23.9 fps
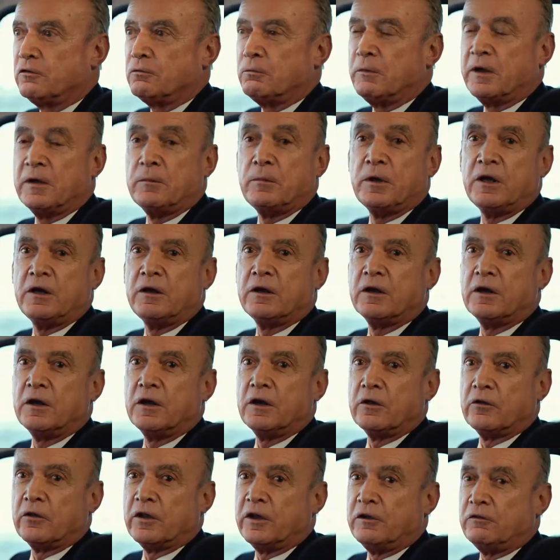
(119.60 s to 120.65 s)
as maybe
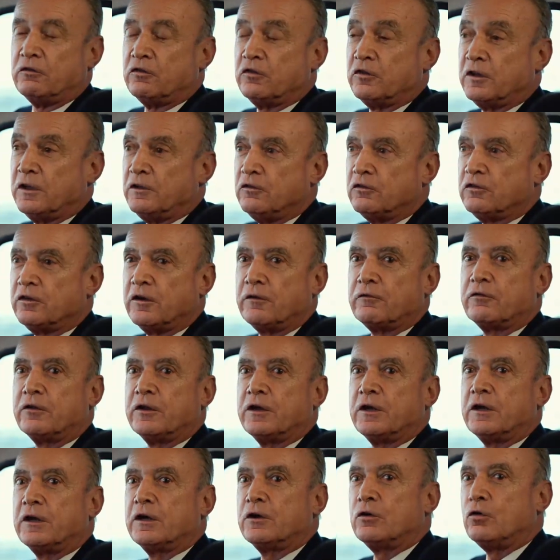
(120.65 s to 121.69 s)
they've seen
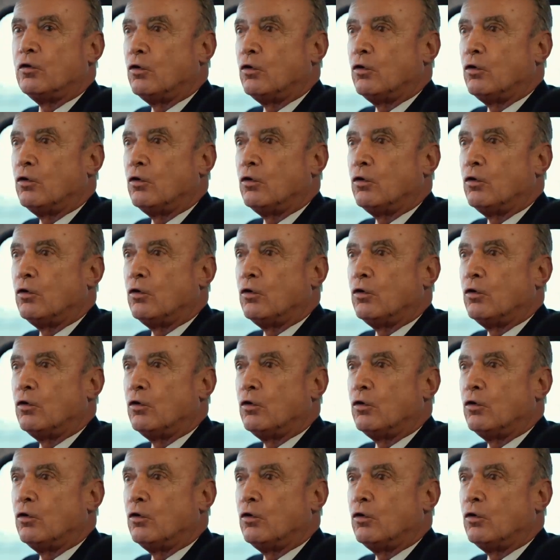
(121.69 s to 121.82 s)
something